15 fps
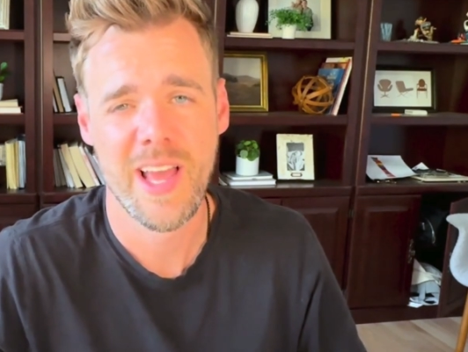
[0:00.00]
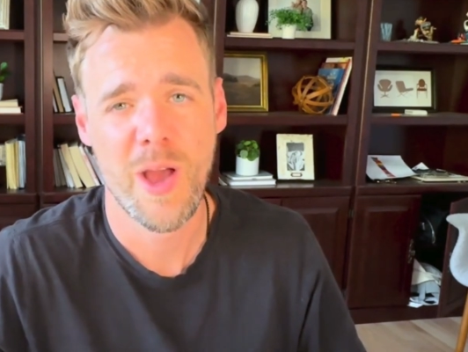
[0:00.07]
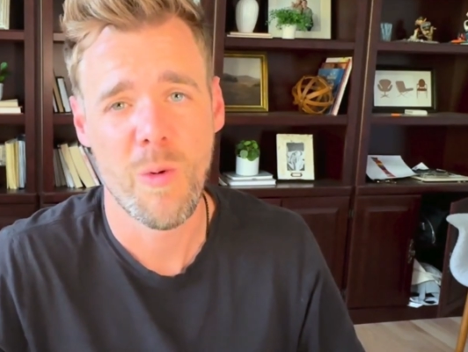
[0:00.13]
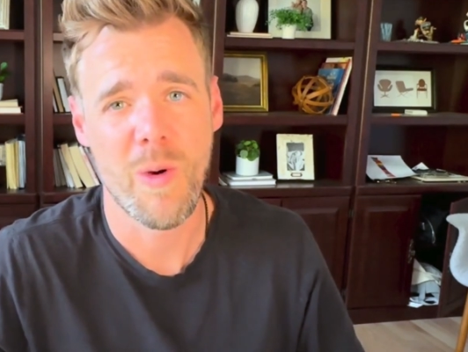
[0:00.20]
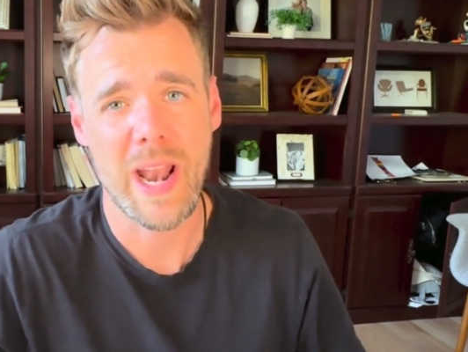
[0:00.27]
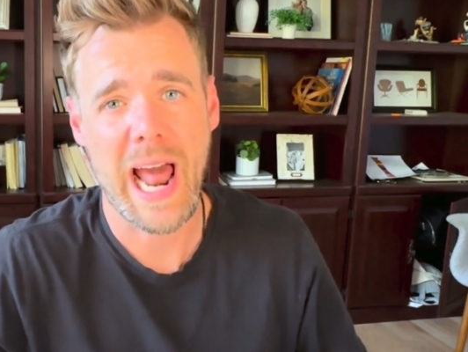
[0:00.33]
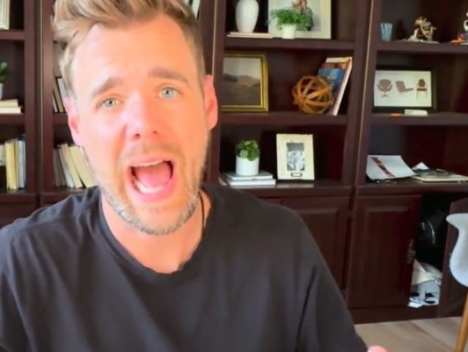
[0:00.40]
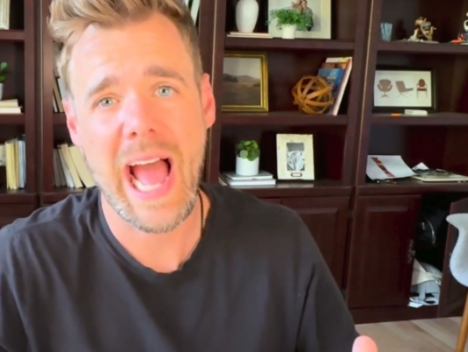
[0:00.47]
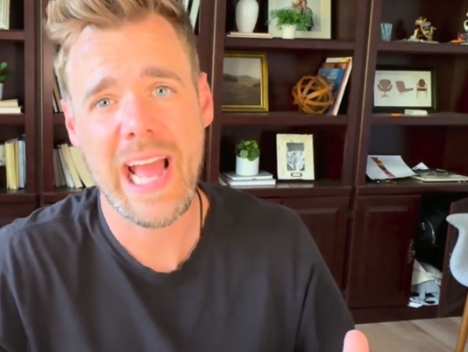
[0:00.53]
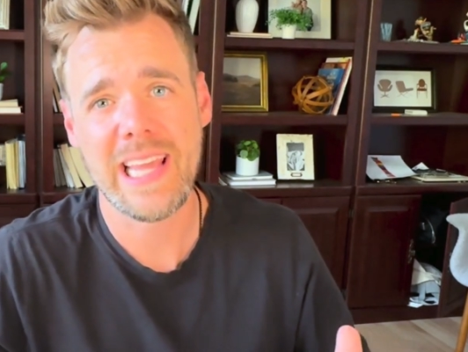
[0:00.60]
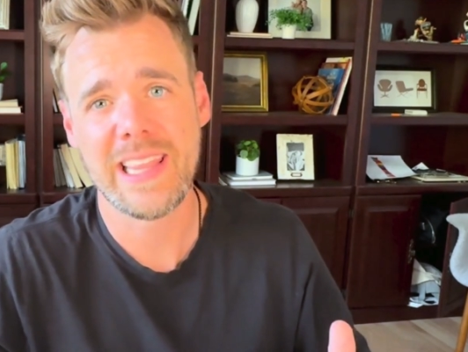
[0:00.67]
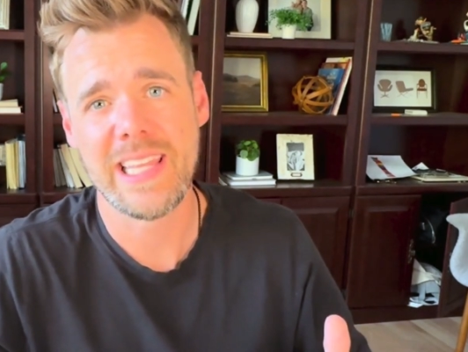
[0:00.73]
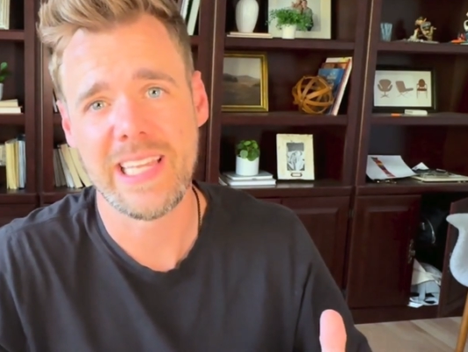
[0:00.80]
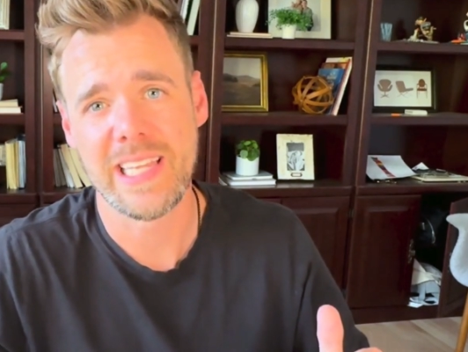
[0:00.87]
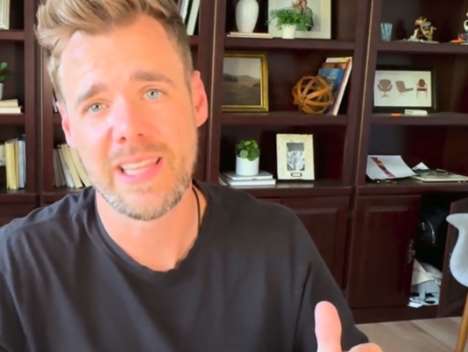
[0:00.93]
what I
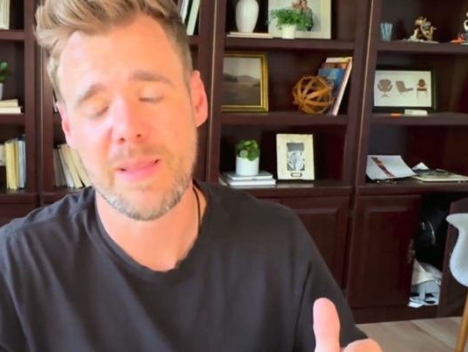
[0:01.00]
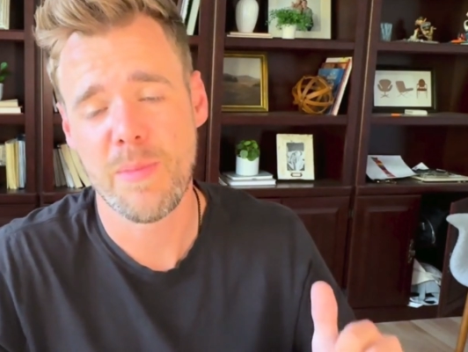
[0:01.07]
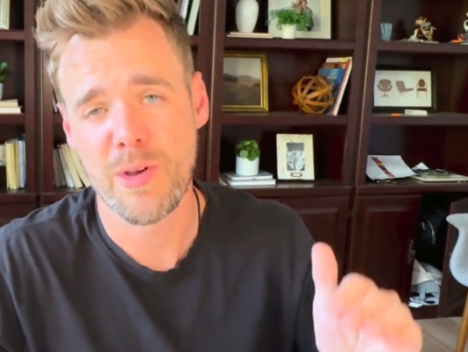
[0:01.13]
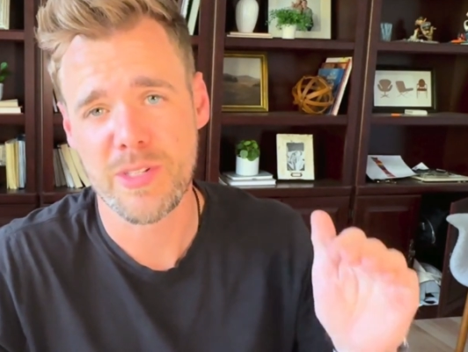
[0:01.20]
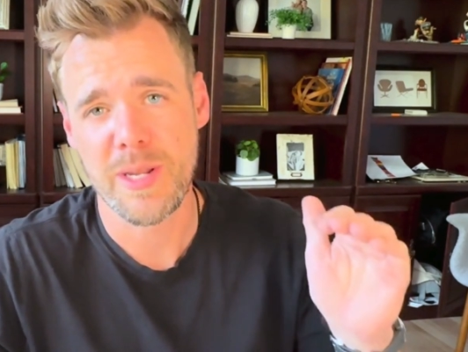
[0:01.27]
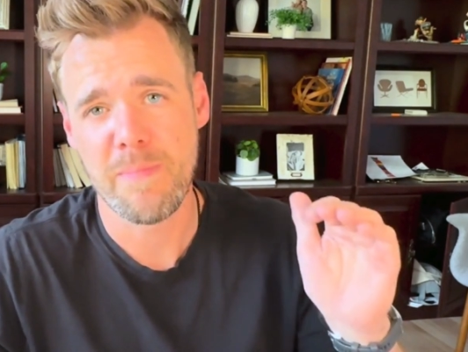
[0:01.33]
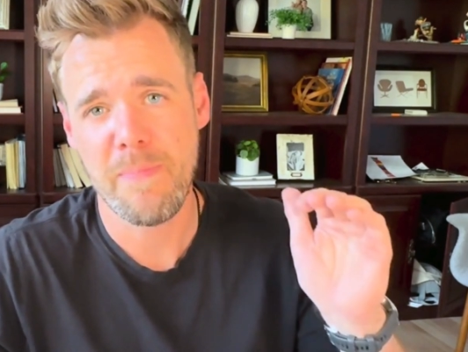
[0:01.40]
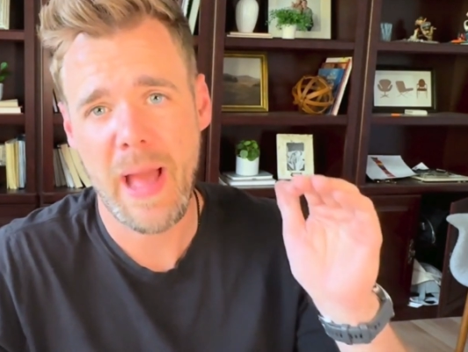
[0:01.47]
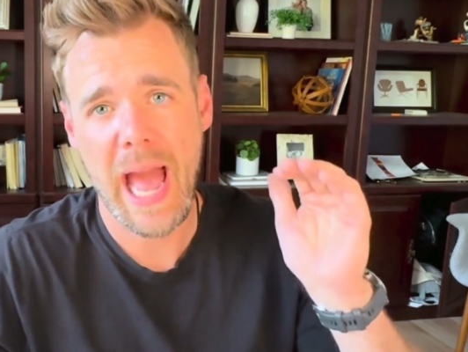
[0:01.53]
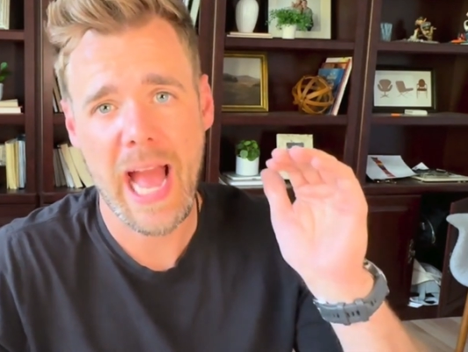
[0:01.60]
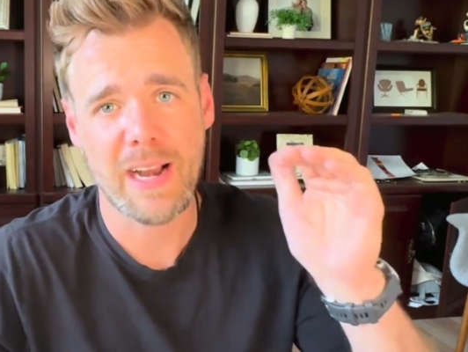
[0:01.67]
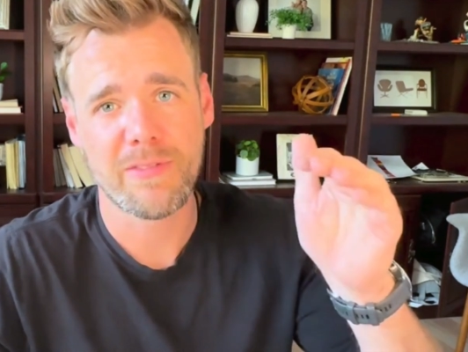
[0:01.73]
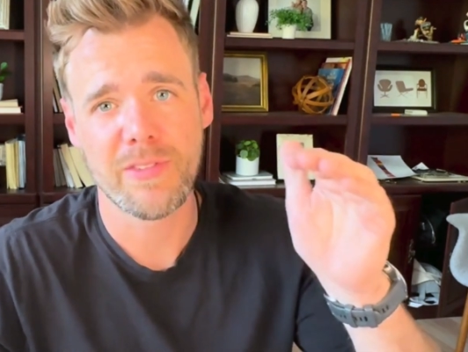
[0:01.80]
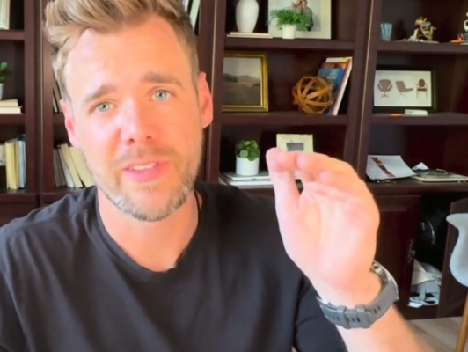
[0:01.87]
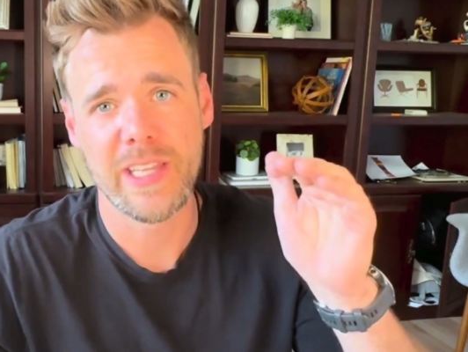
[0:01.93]
think the most
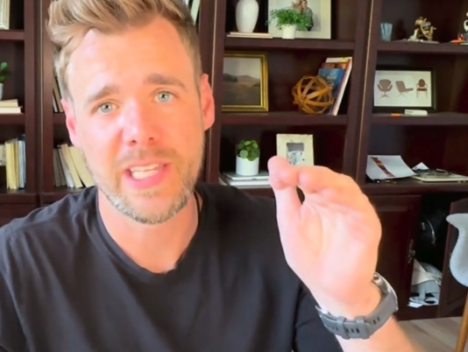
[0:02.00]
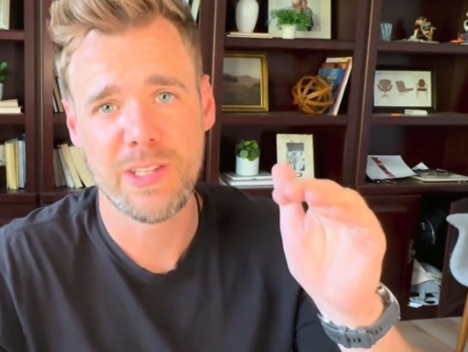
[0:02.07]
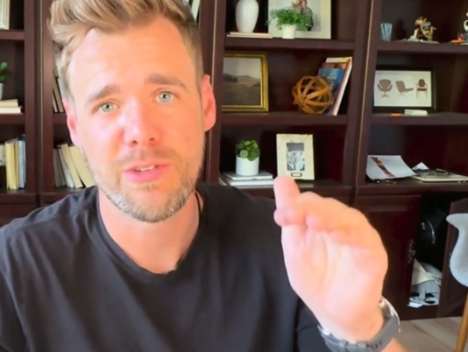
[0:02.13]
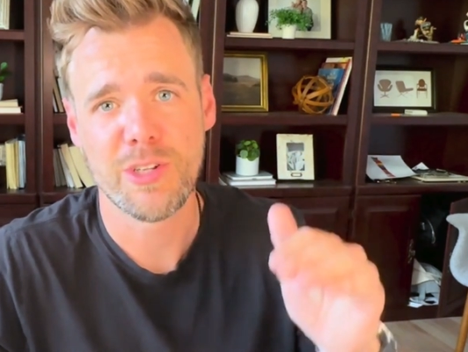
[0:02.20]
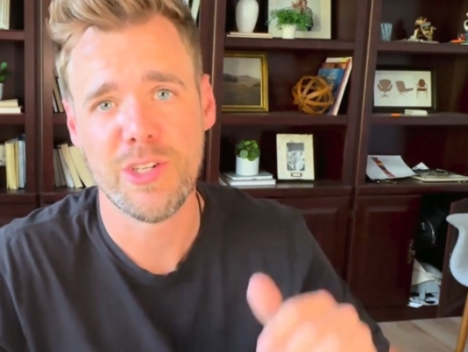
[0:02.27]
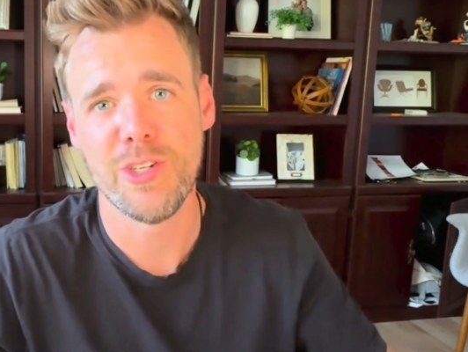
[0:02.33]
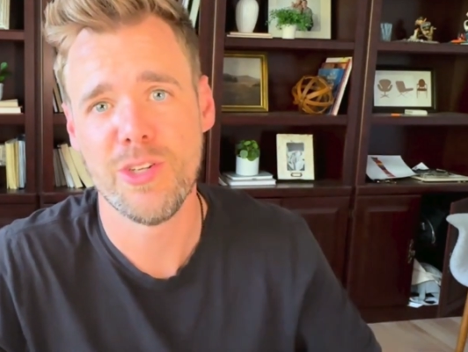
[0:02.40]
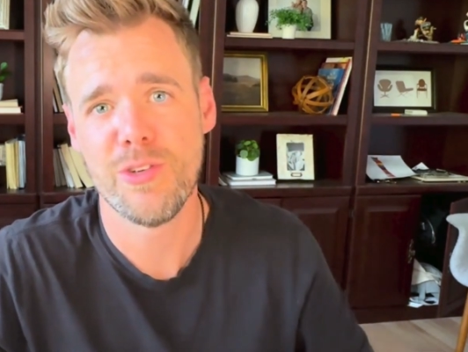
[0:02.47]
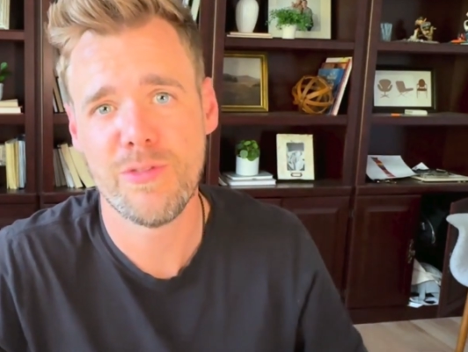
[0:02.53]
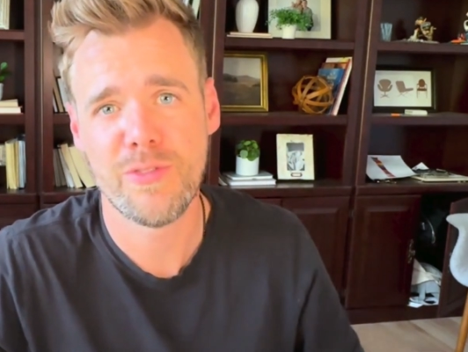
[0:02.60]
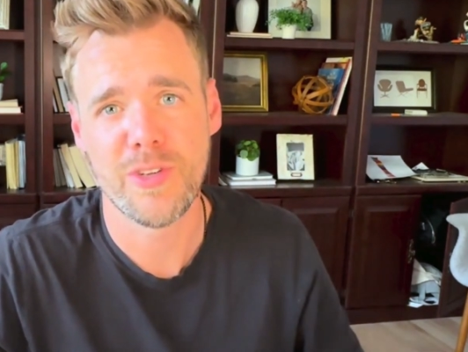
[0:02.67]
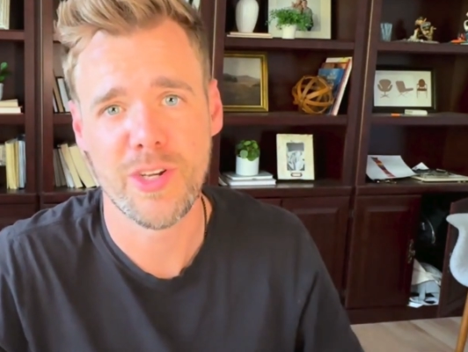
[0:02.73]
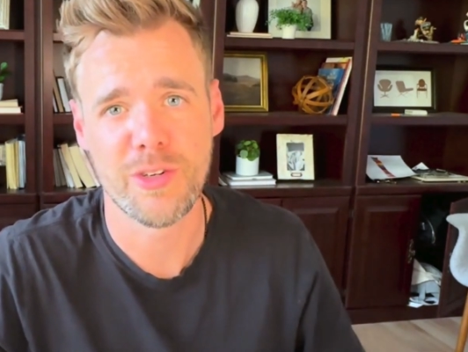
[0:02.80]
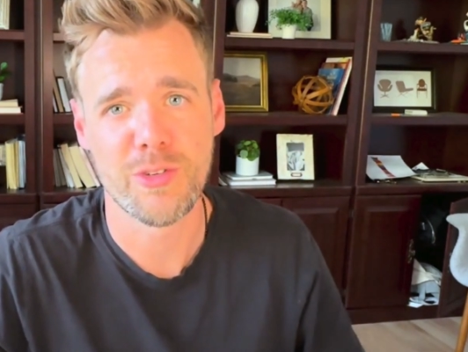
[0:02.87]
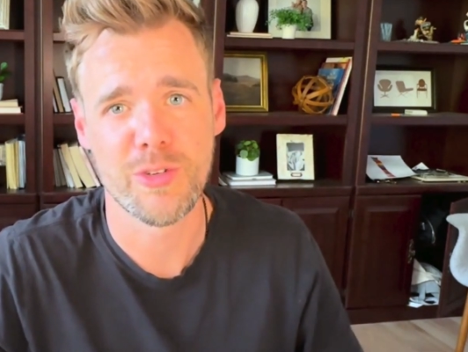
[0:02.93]
impactful thing you can do
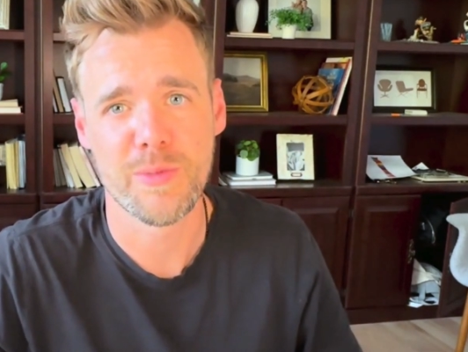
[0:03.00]
for your